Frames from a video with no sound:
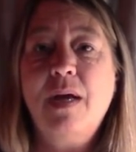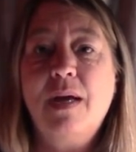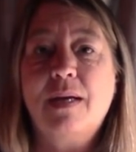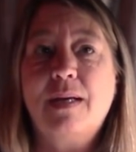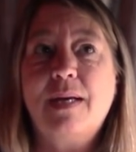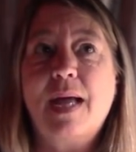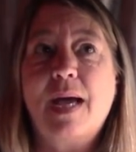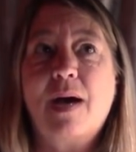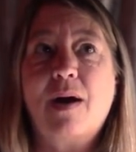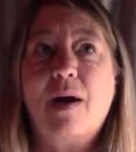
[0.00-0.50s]

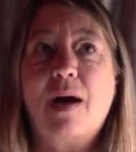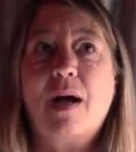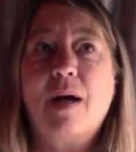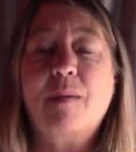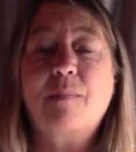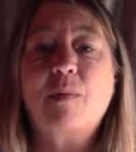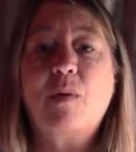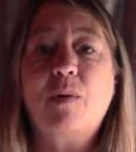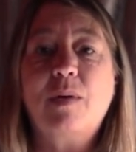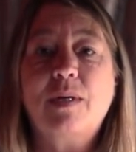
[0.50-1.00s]
Now,
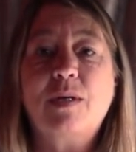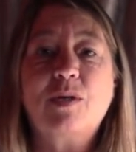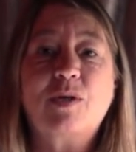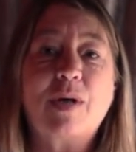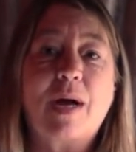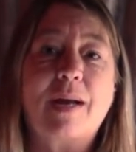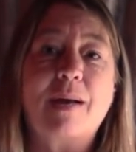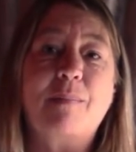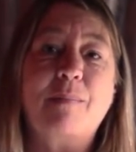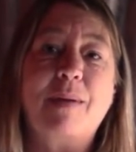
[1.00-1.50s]
I'm going to
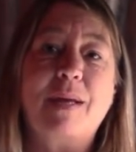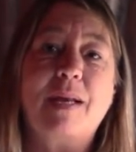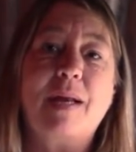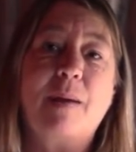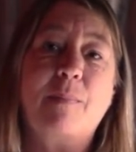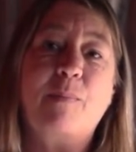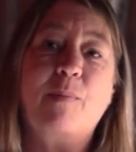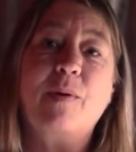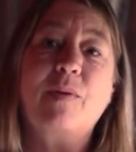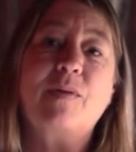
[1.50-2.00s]
try to meet
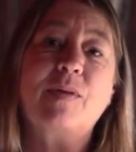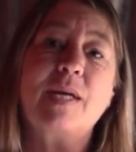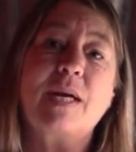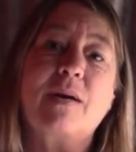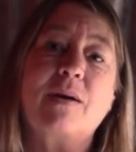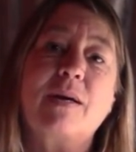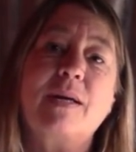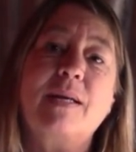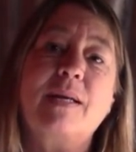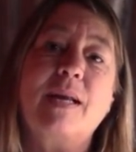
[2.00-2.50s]
up with
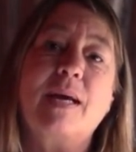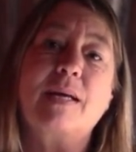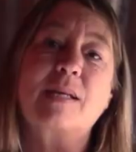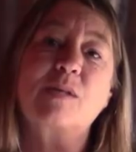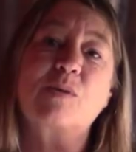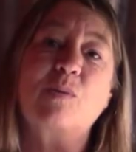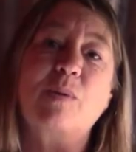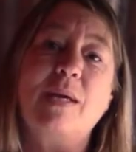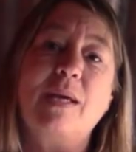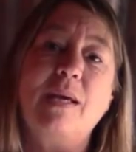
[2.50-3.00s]
Terry
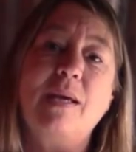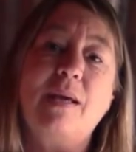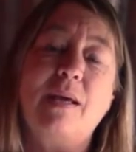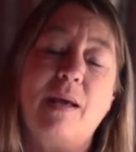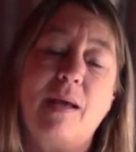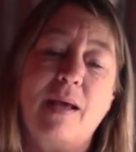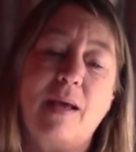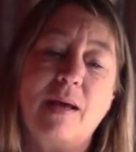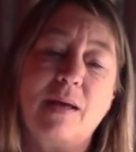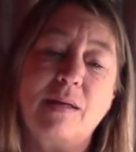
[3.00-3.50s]
next week
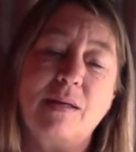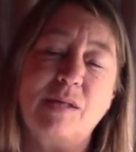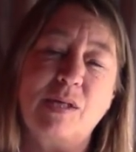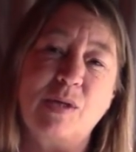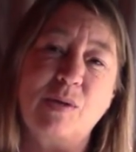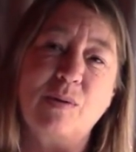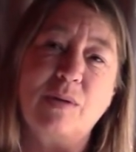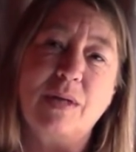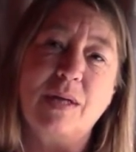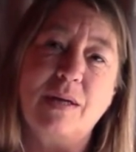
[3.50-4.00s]
and
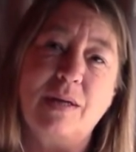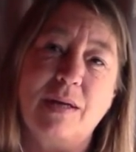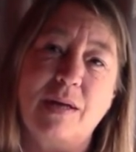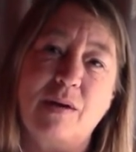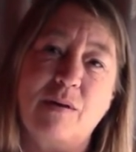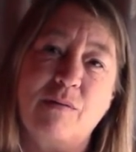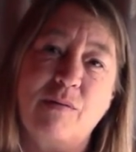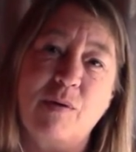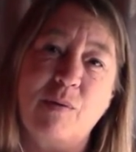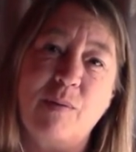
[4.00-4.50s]
do a little
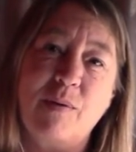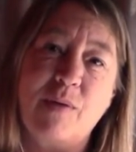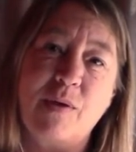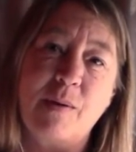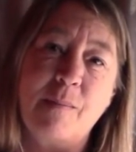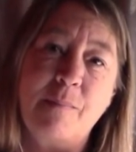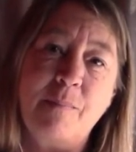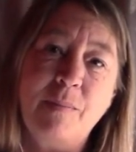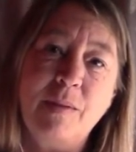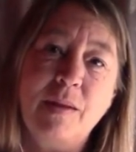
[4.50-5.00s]
interview with him